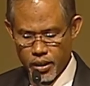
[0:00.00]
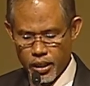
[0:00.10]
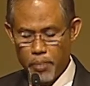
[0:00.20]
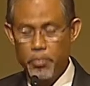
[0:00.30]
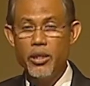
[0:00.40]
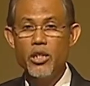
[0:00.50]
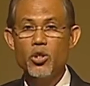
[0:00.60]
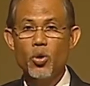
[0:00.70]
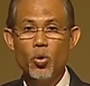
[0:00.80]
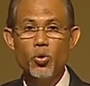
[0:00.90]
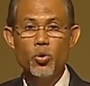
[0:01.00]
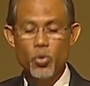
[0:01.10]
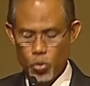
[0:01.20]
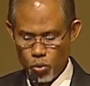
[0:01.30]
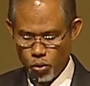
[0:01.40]
Companies
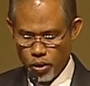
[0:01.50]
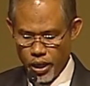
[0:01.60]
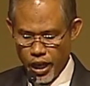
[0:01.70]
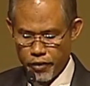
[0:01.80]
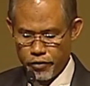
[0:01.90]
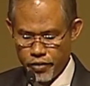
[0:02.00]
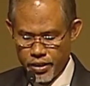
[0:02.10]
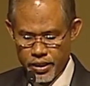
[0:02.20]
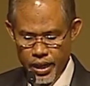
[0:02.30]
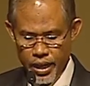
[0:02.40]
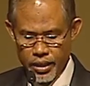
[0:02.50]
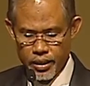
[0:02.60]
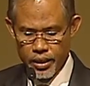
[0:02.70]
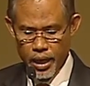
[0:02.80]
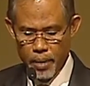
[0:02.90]
also have
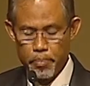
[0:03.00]
first-hand and